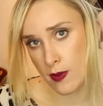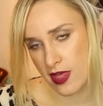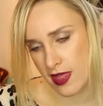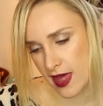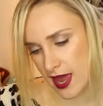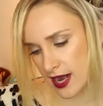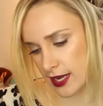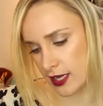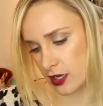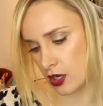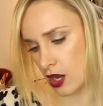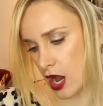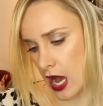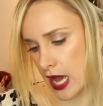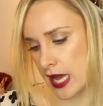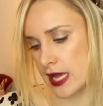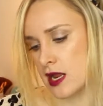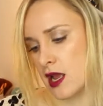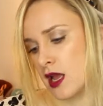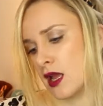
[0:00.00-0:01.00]
that I
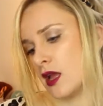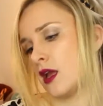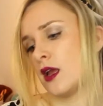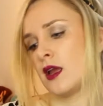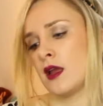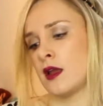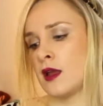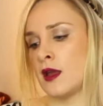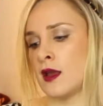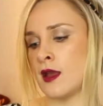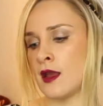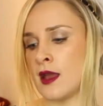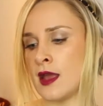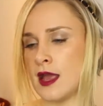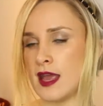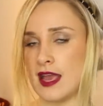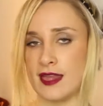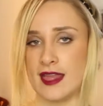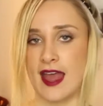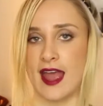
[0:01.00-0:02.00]
got
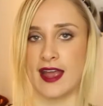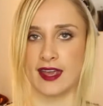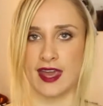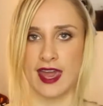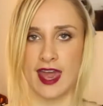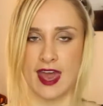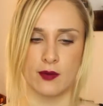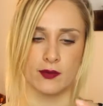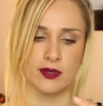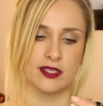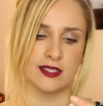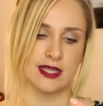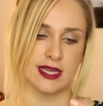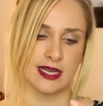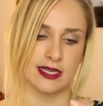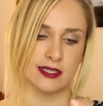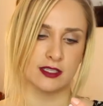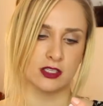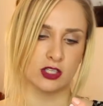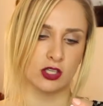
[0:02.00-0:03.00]
in that kit was
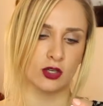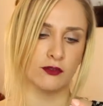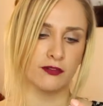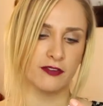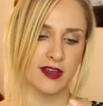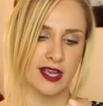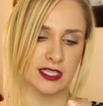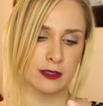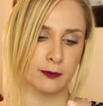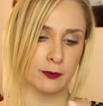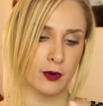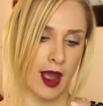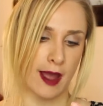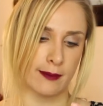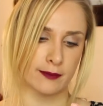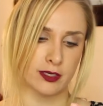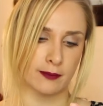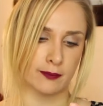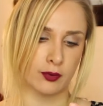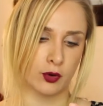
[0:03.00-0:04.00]
this Too Faced
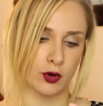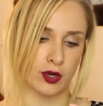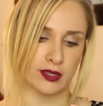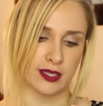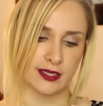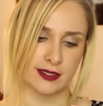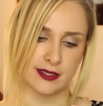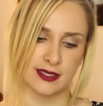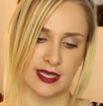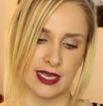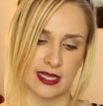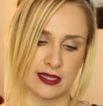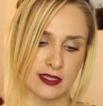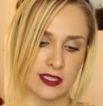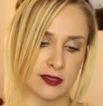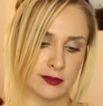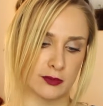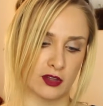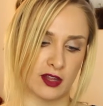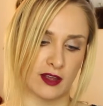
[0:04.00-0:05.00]
Primed and Poreless Skin
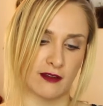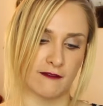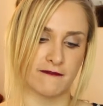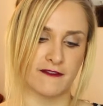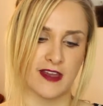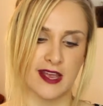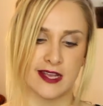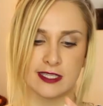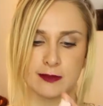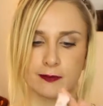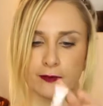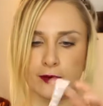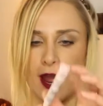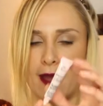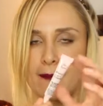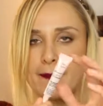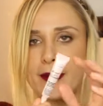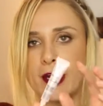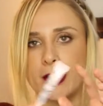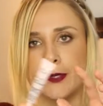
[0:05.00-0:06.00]
Smoothing Face
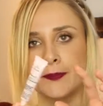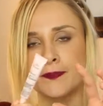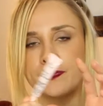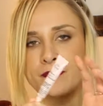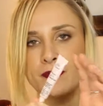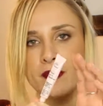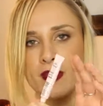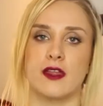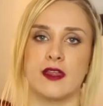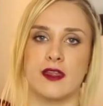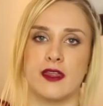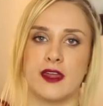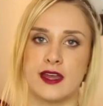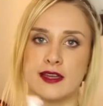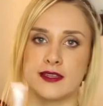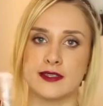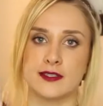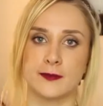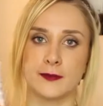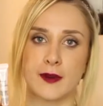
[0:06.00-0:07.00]
Primer.
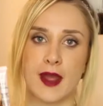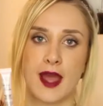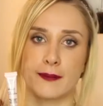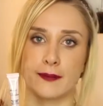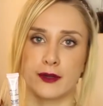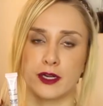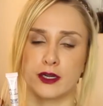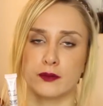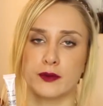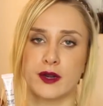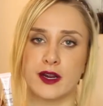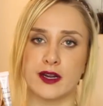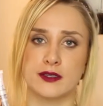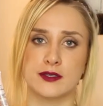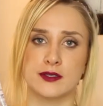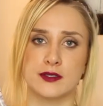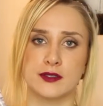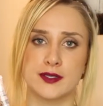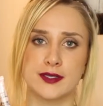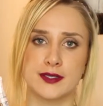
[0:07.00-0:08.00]
This primer
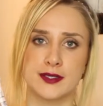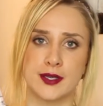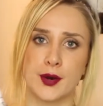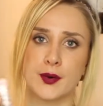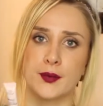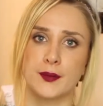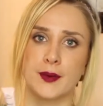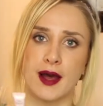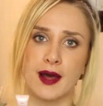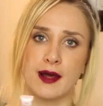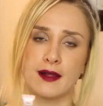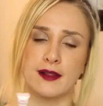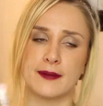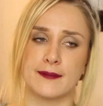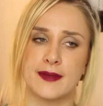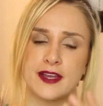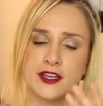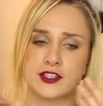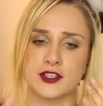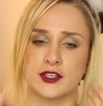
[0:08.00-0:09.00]
works so well.
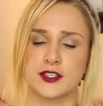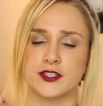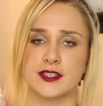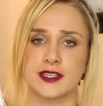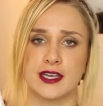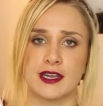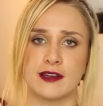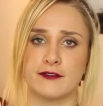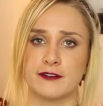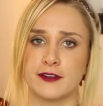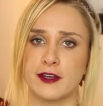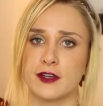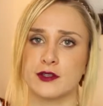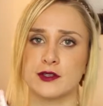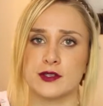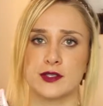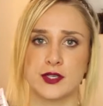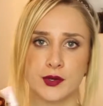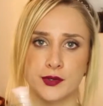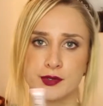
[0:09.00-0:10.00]
It makes your skin feel
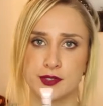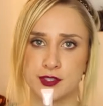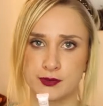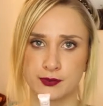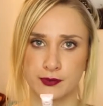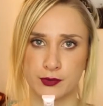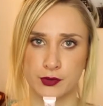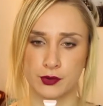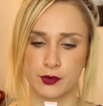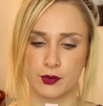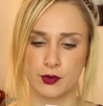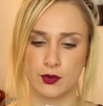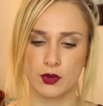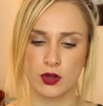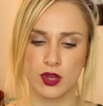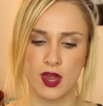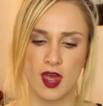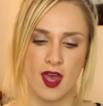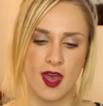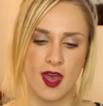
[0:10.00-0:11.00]
so
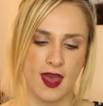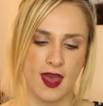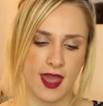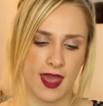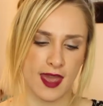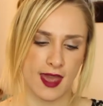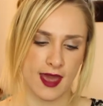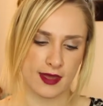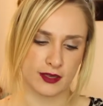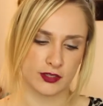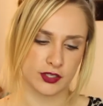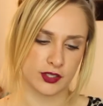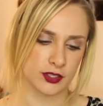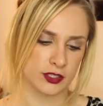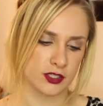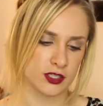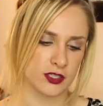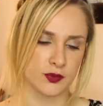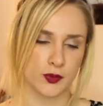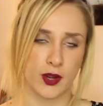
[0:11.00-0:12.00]
smooth and you
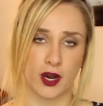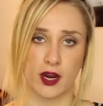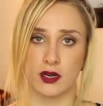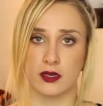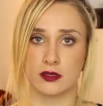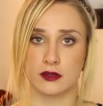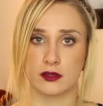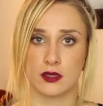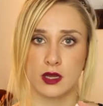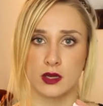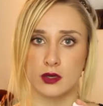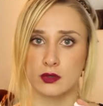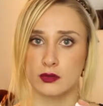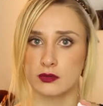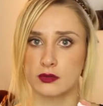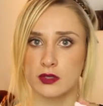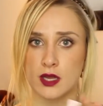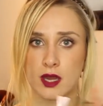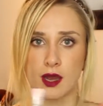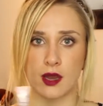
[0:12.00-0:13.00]
can just wear it
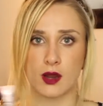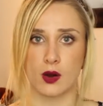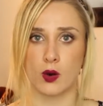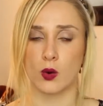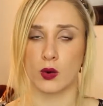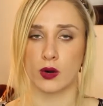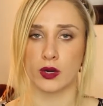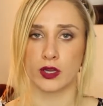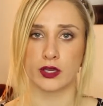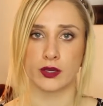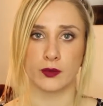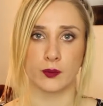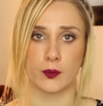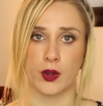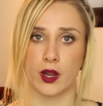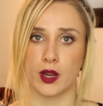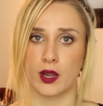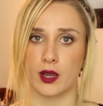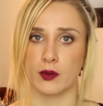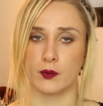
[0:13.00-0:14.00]
alone or you can
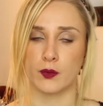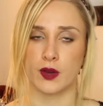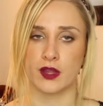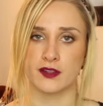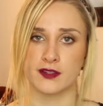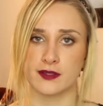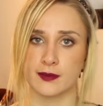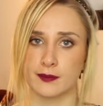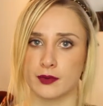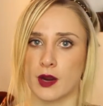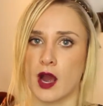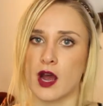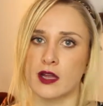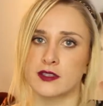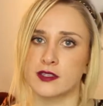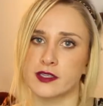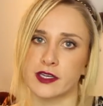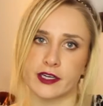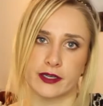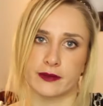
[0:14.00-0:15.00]
wear it with some
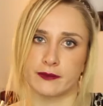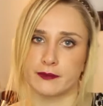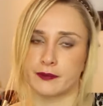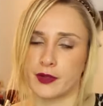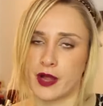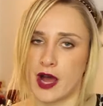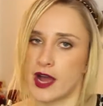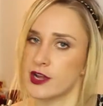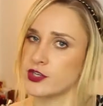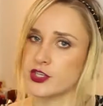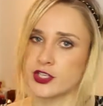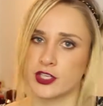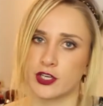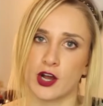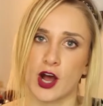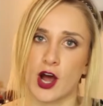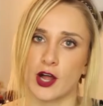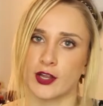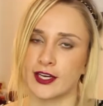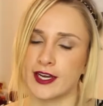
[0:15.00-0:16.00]
bronzer and blush and
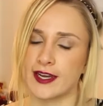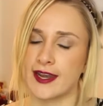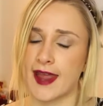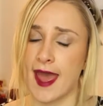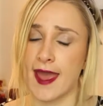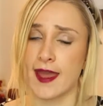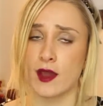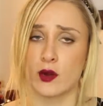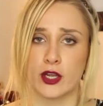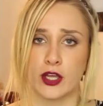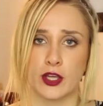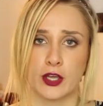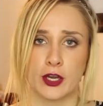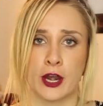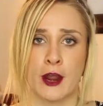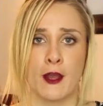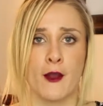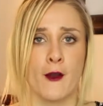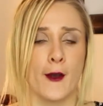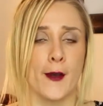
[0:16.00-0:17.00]
call it a day or you
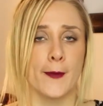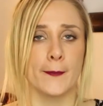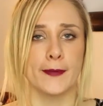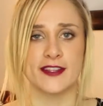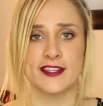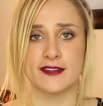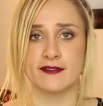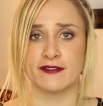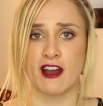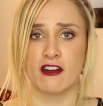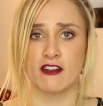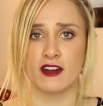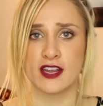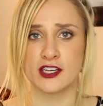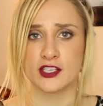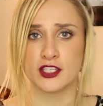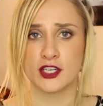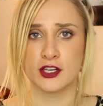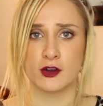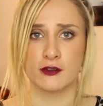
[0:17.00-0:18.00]
can put some
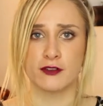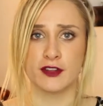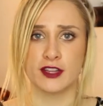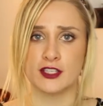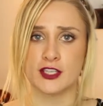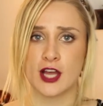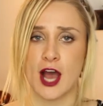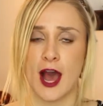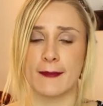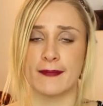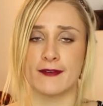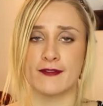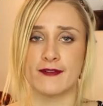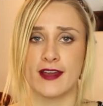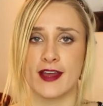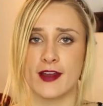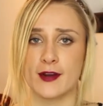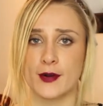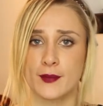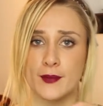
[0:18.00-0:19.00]
foundation over the top of
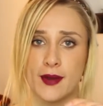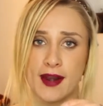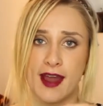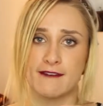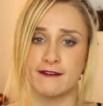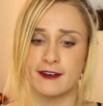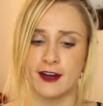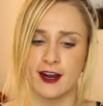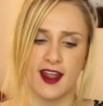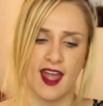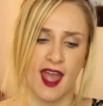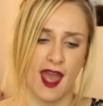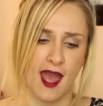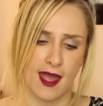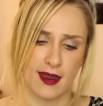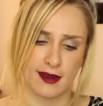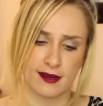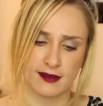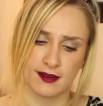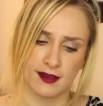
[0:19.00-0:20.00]
it or whatever
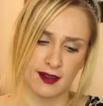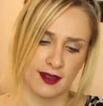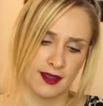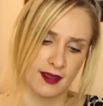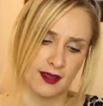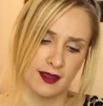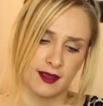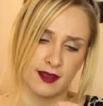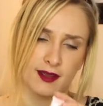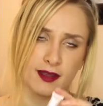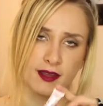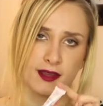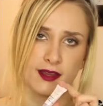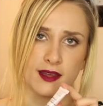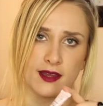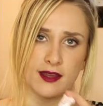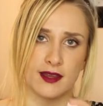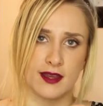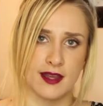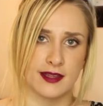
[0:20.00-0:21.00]
and
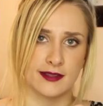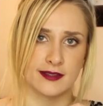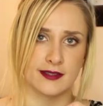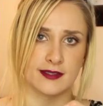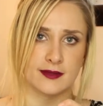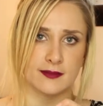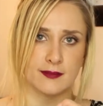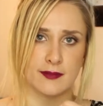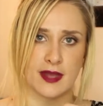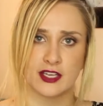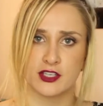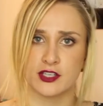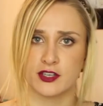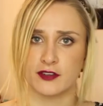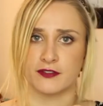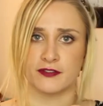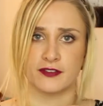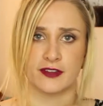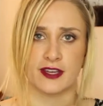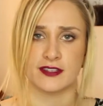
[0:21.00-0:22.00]
it makes
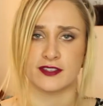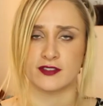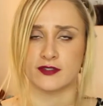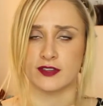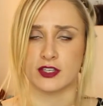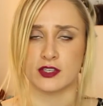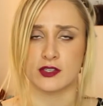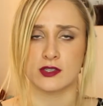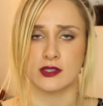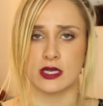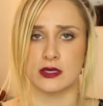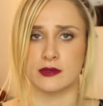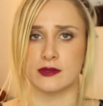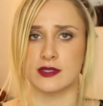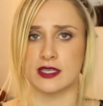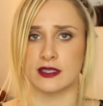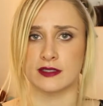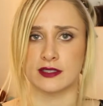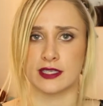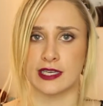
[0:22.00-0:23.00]
your face feel so
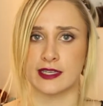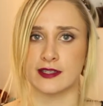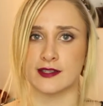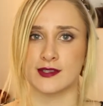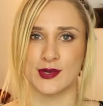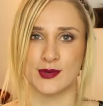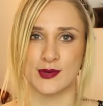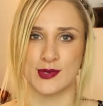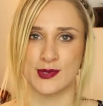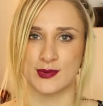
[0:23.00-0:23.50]
silky and so